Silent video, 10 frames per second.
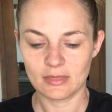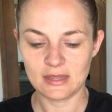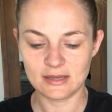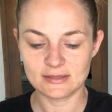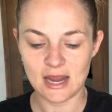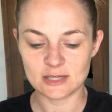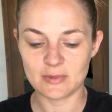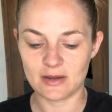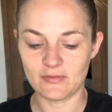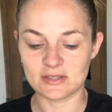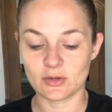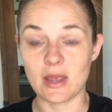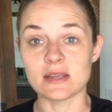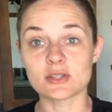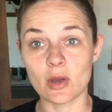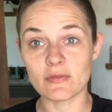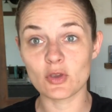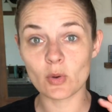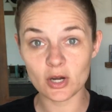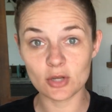the exact benefits. Okay, so if
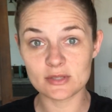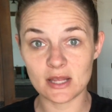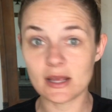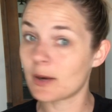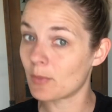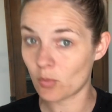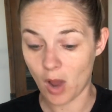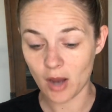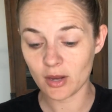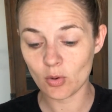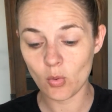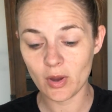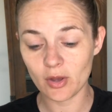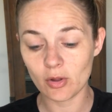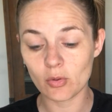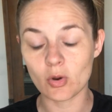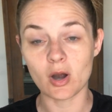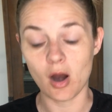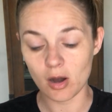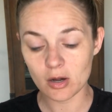you are using like a Moroccan oil
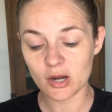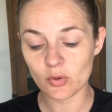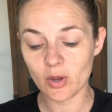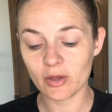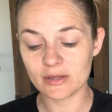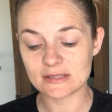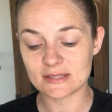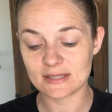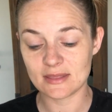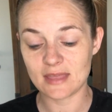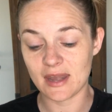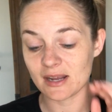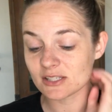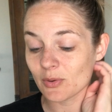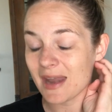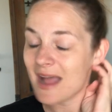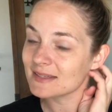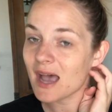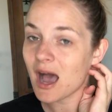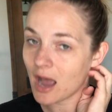or argan oil, it's a synthetic, so it
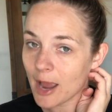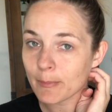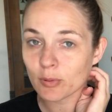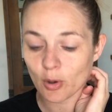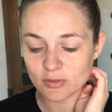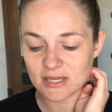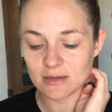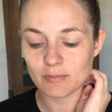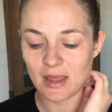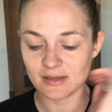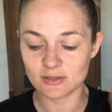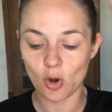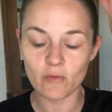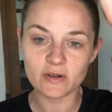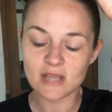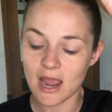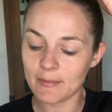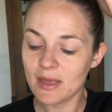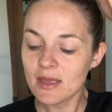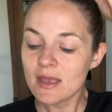has a high protein base. So over
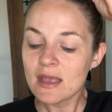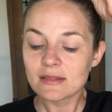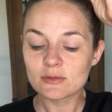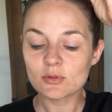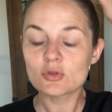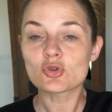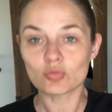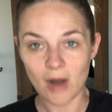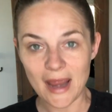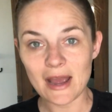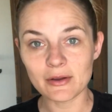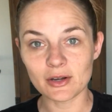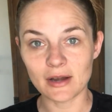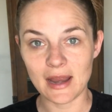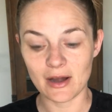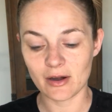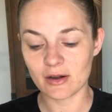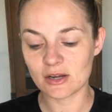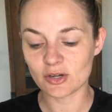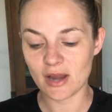time, this will dry out your
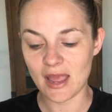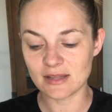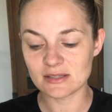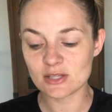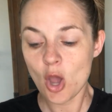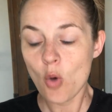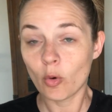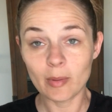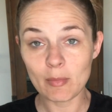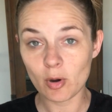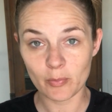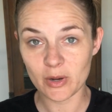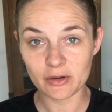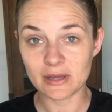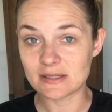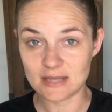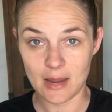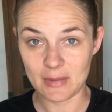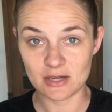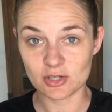hair and your ends will be more brittle and
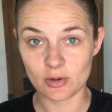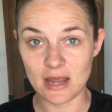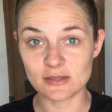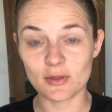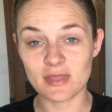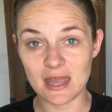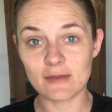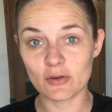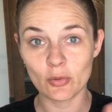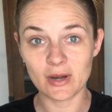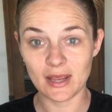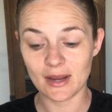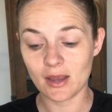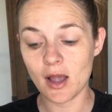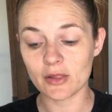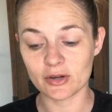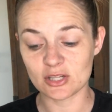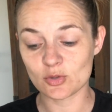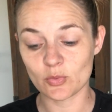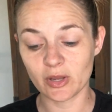damaged. Okay, so then if you're going to get it colored,
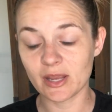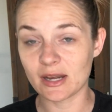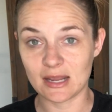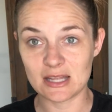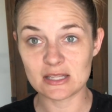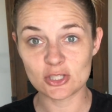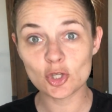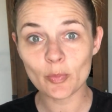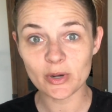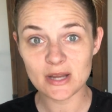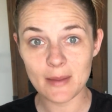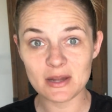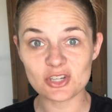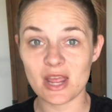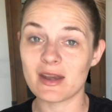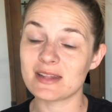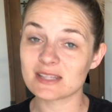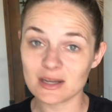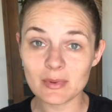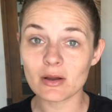it's really gonna get super damaged and
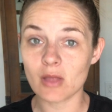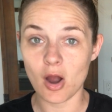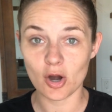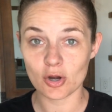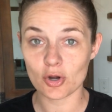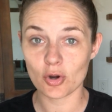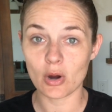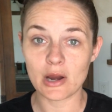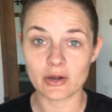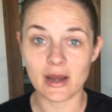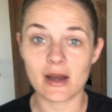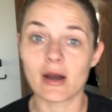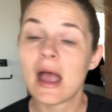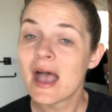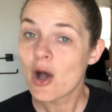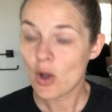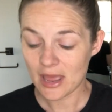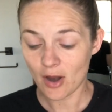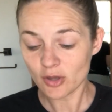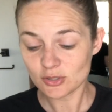it's gonna be a lot harder to grow out your hair
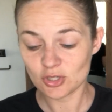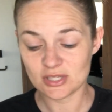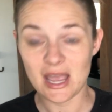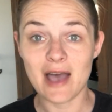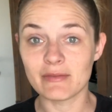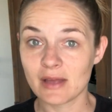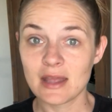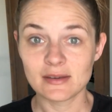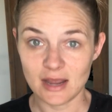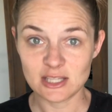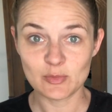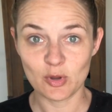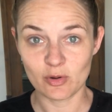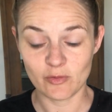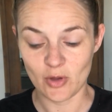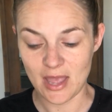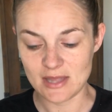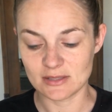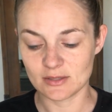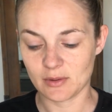and also just have nice, beautiful
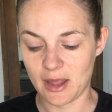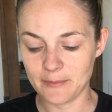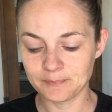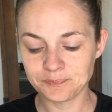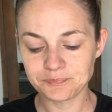ends, okay?